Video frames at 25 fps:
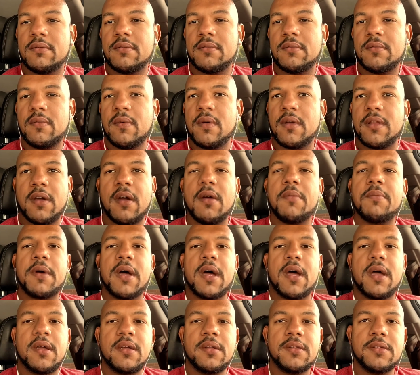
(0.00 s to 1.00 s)
with our
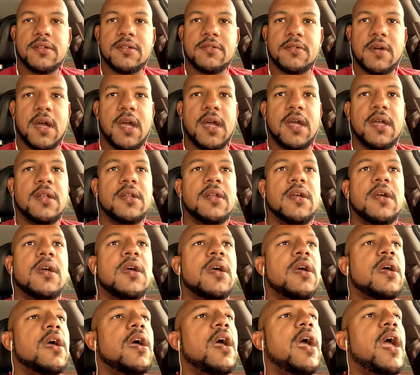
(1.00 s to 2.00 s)
minds, right?
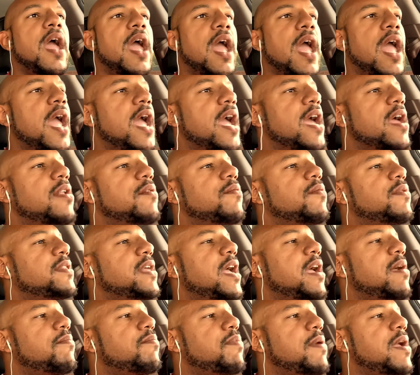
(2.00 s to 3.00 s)
And with
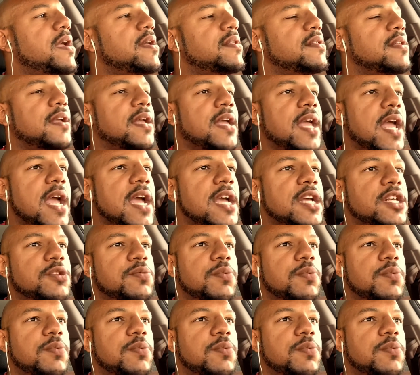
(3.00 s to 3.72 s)
that being the case,